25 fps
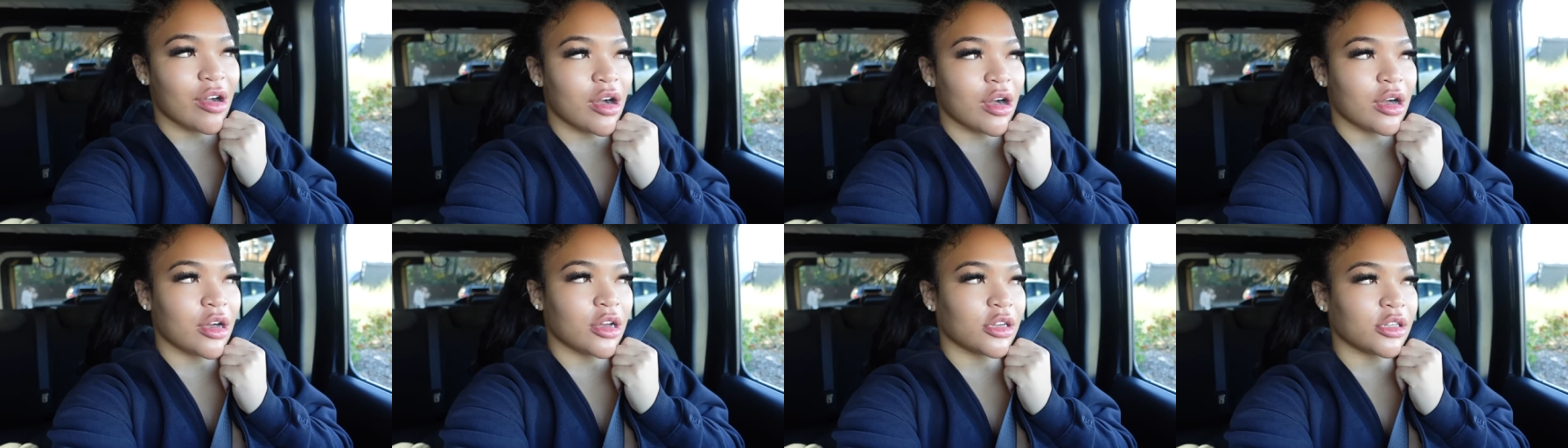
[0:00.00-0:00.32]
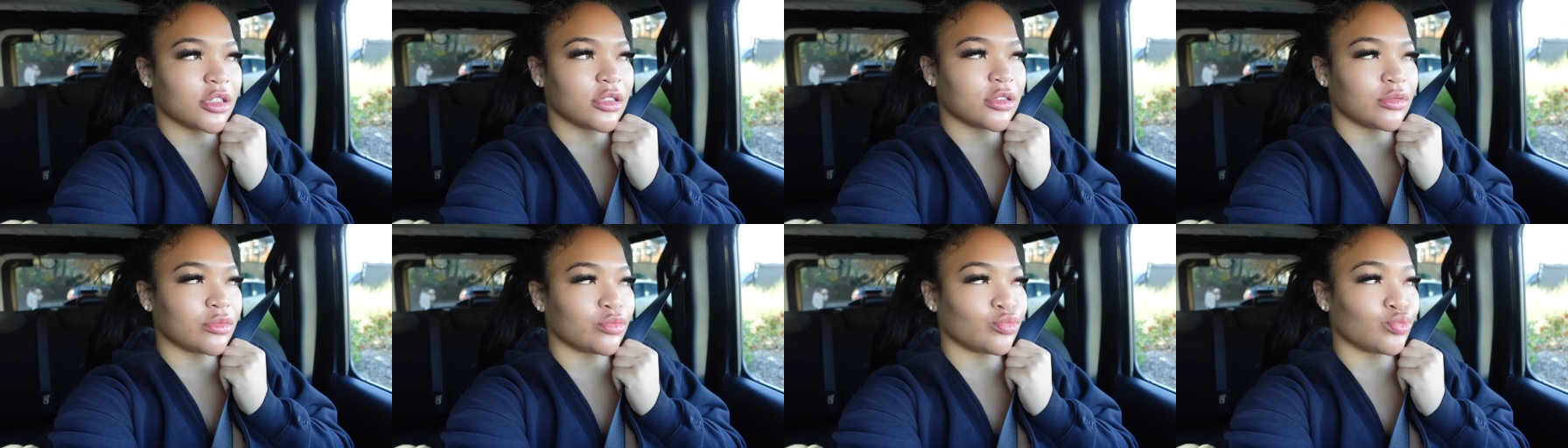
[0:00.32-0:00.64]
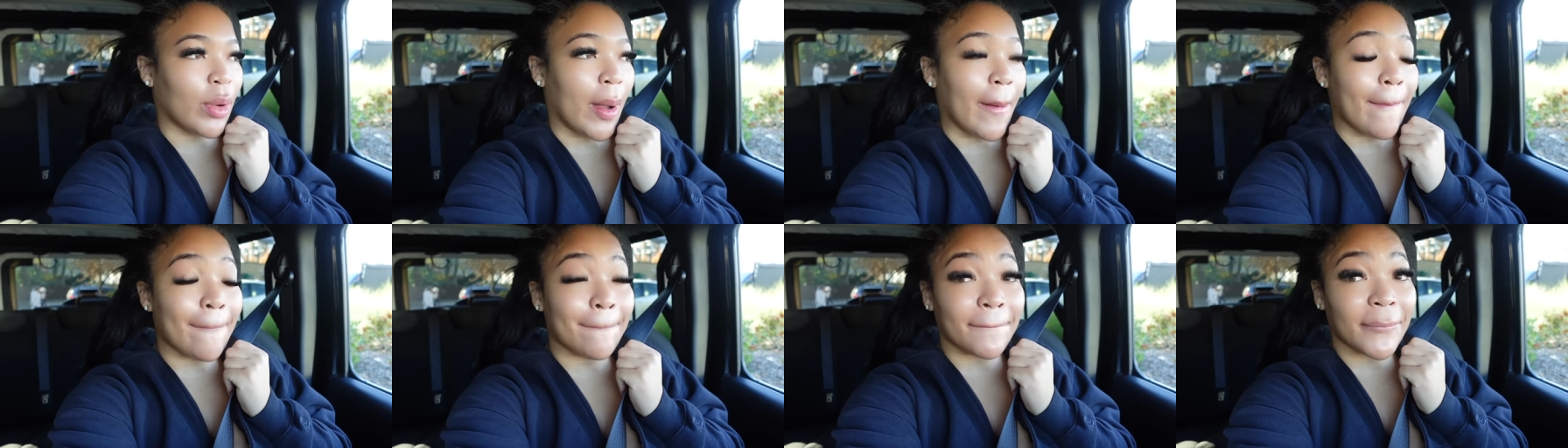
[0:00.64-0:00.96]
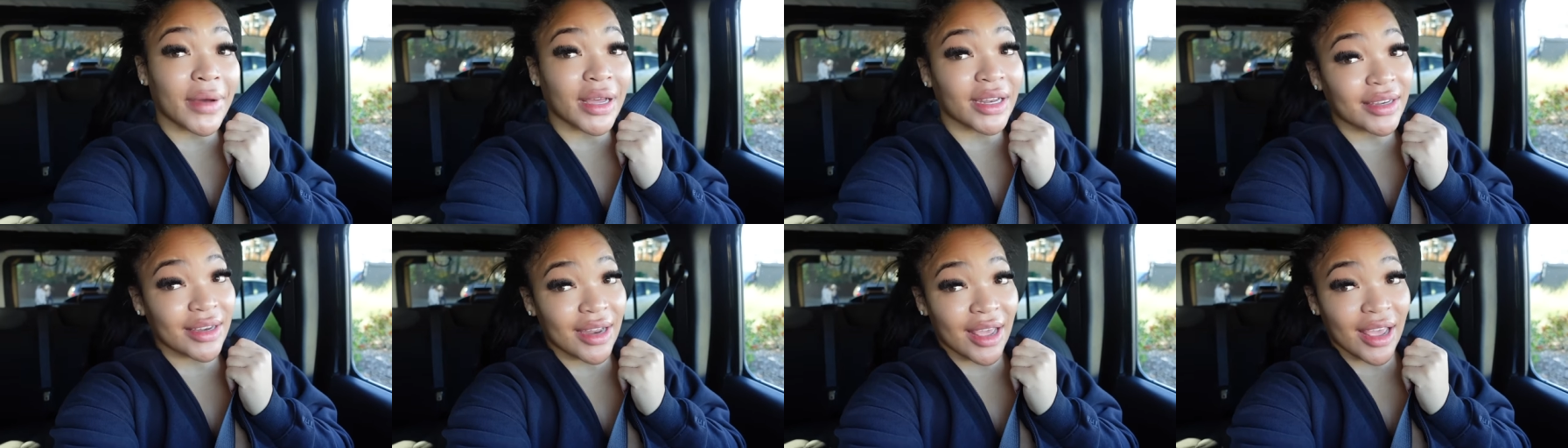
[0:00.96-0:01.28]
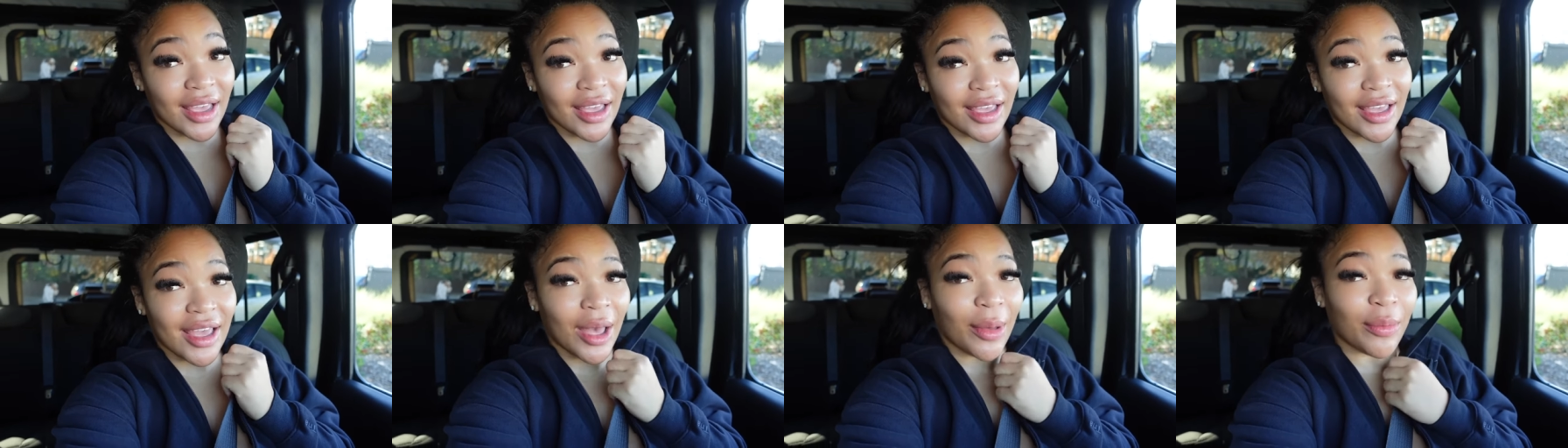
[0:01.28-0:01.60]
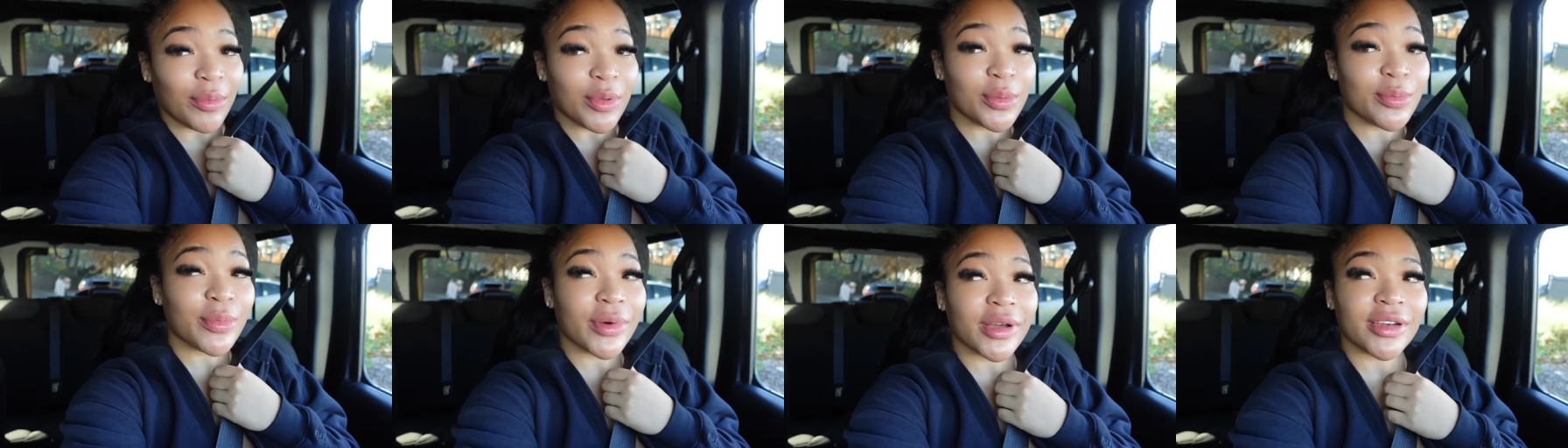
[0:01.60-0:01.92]
um monday
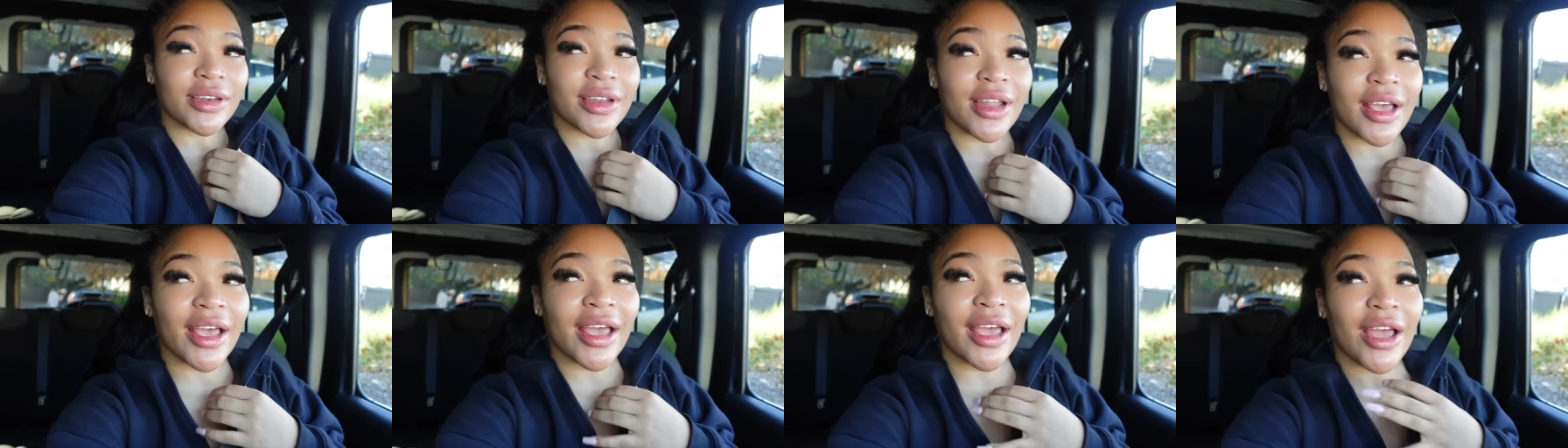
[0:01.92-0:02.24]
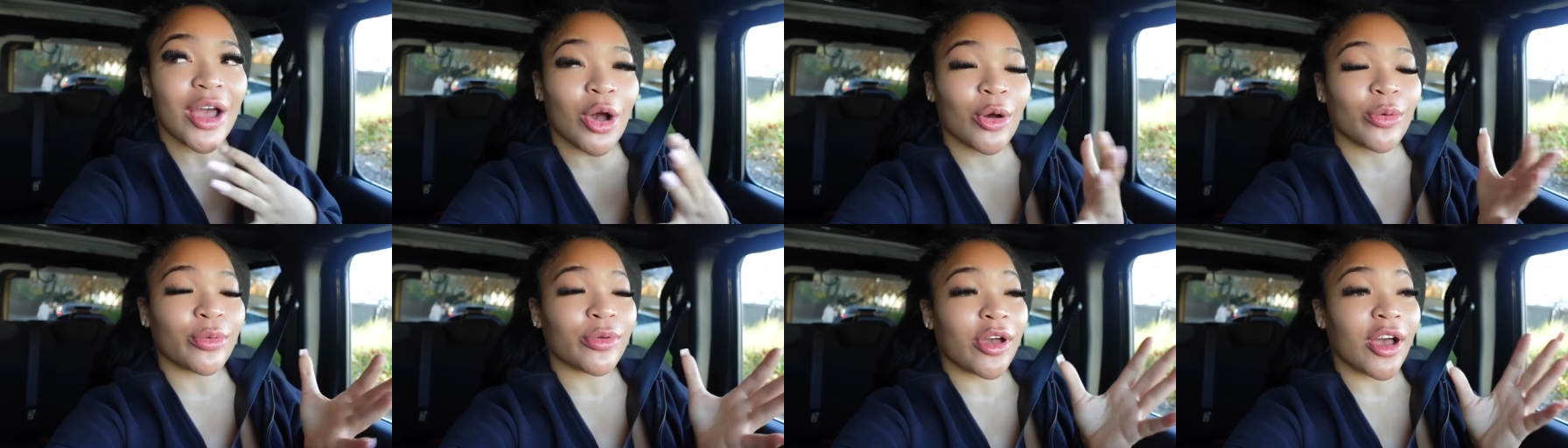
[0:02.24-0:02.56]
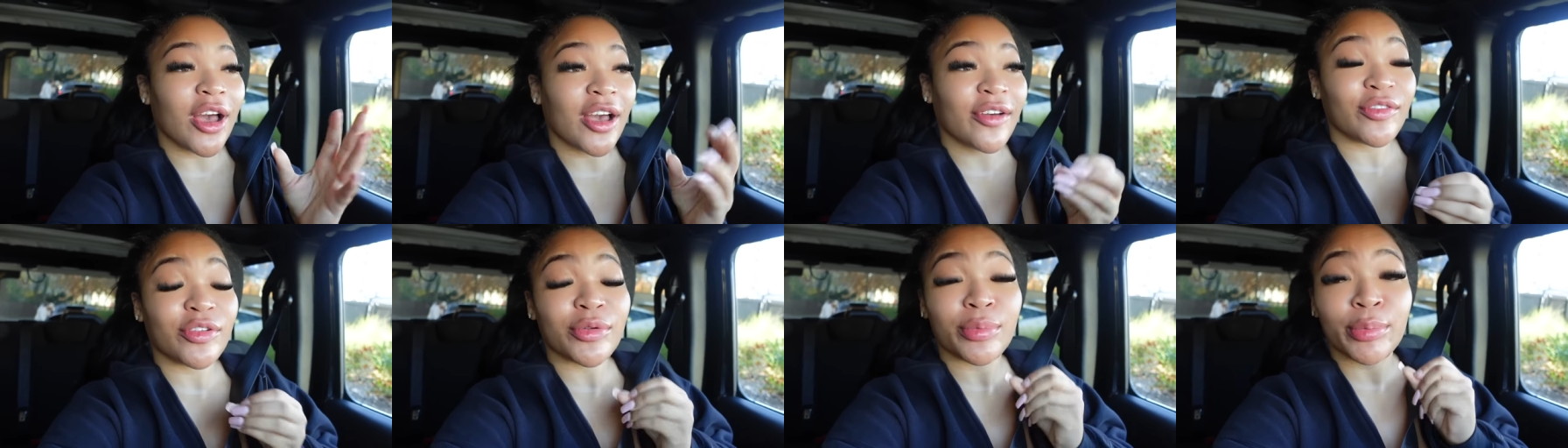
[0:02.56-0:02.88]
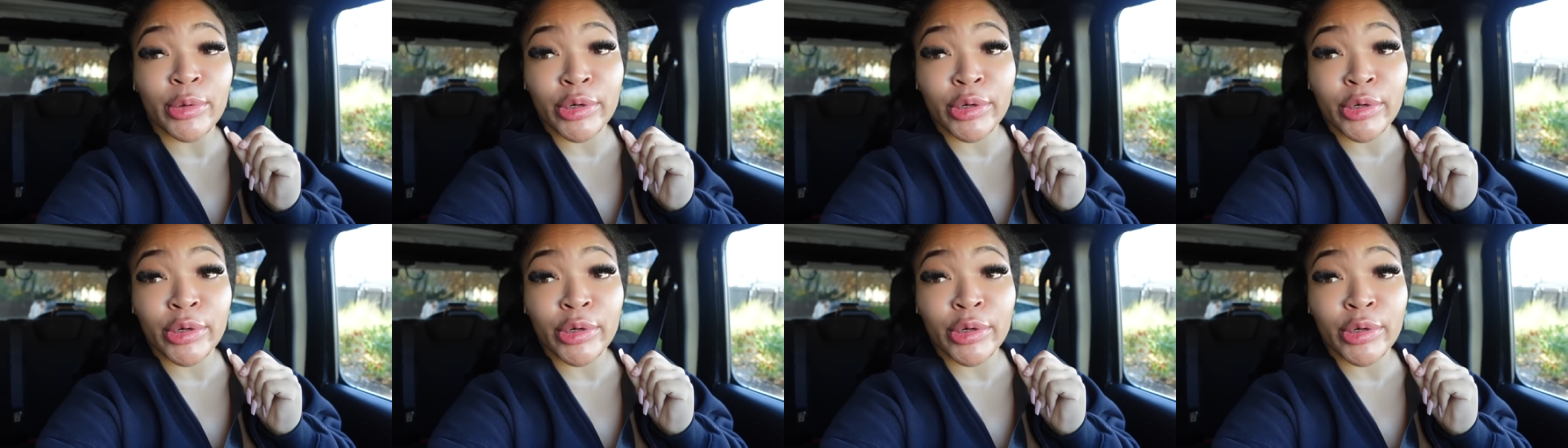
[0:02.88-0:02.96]
happy monday hope y'all have a